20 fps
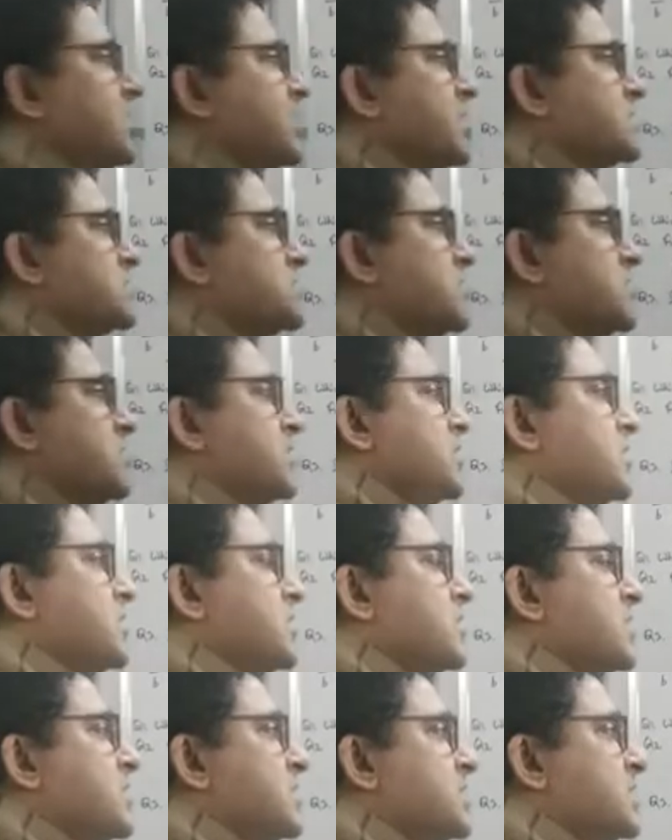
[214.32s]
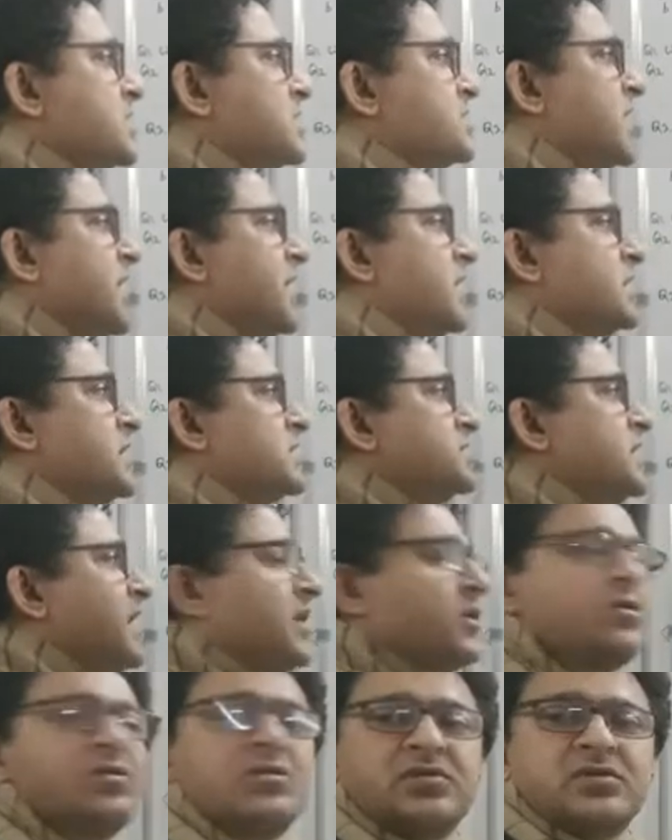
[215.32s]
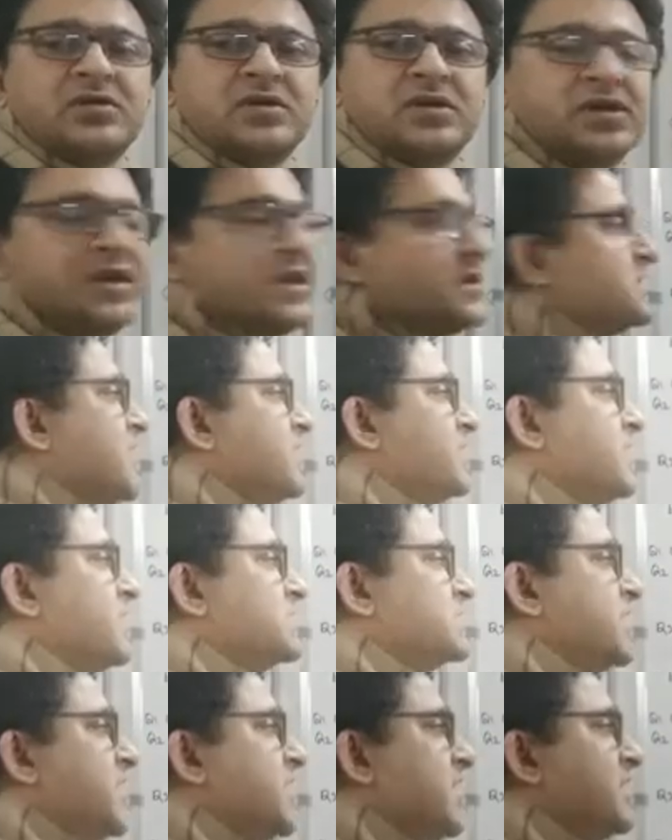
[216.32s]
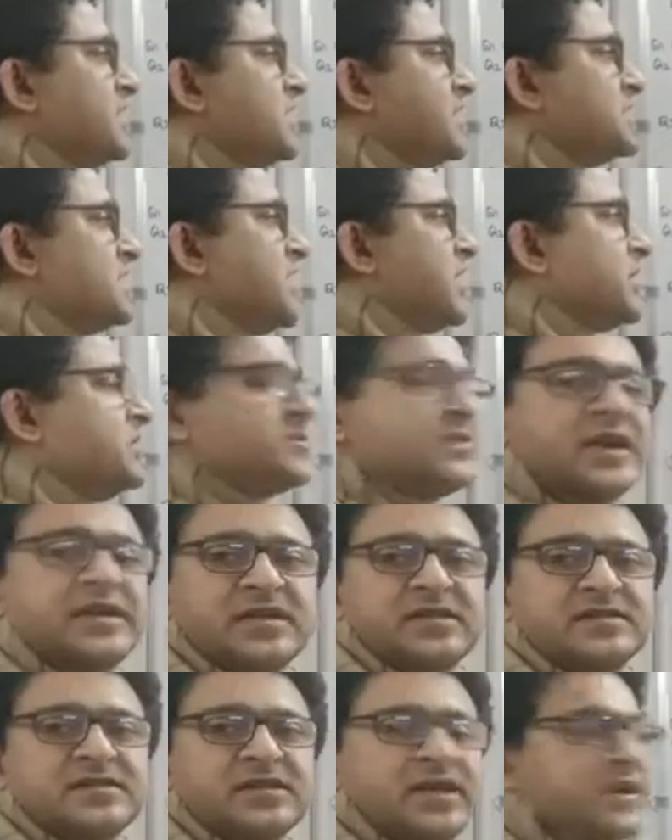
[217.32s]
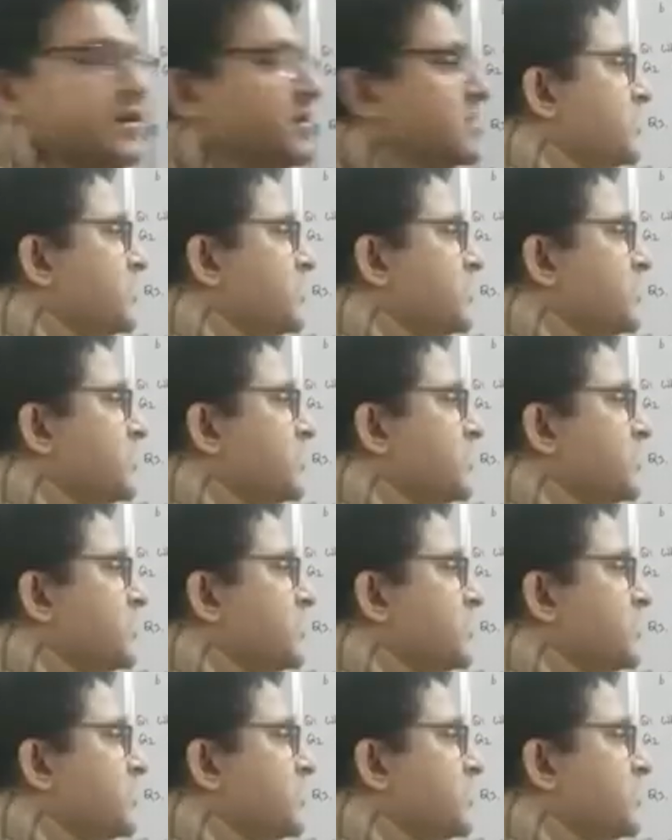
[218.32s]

So this arrow is left hand side and this arrow is right hand side.